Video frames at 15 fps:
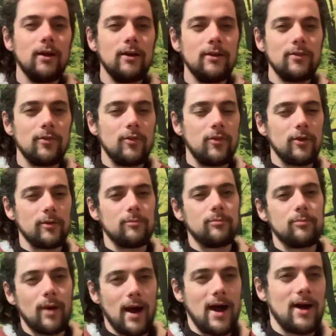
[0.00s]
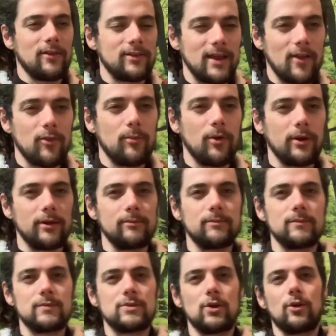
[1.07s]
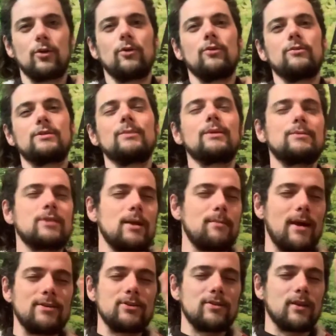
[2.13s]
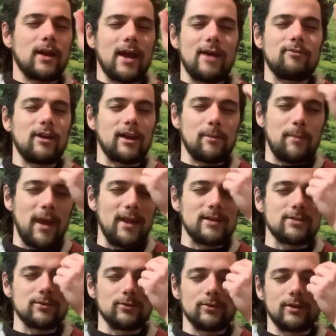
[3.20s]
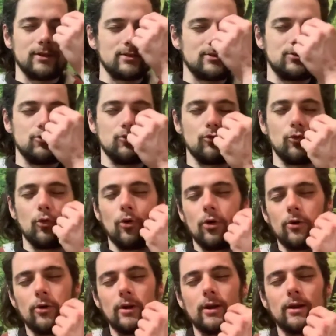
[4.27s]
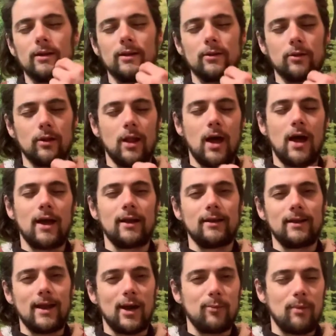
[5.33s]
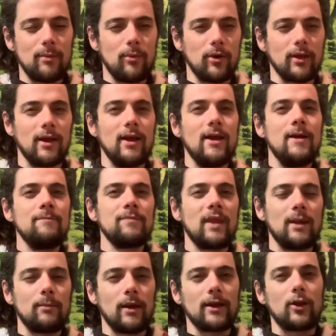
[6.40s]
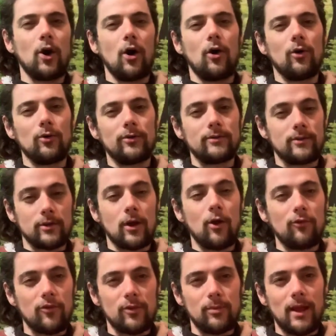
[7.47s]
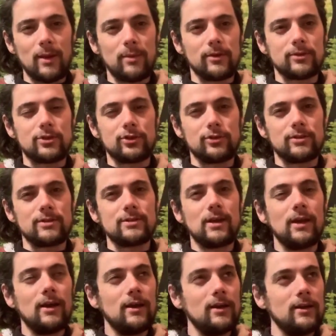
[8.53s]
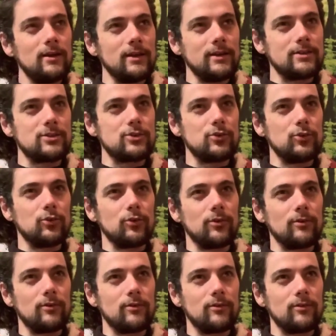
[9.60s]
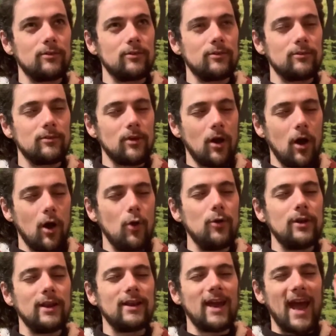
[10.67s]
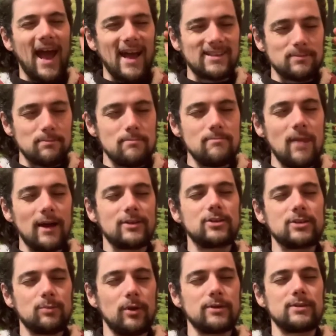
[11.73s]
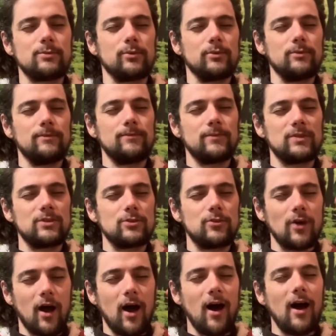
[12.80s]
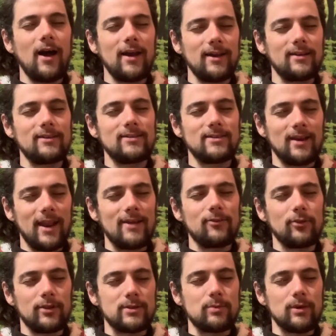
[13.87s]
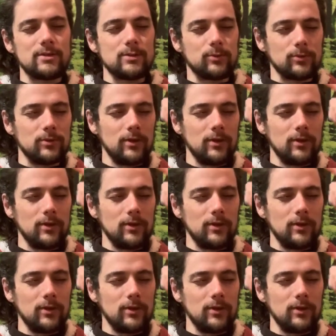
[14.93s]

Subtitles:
the path down the body. So sometimes I imagine that I have like a pencil and it's drawing a little line down my body. And my goal, and the goal for the black belt students, is to hone in as much as possible to the high level as possible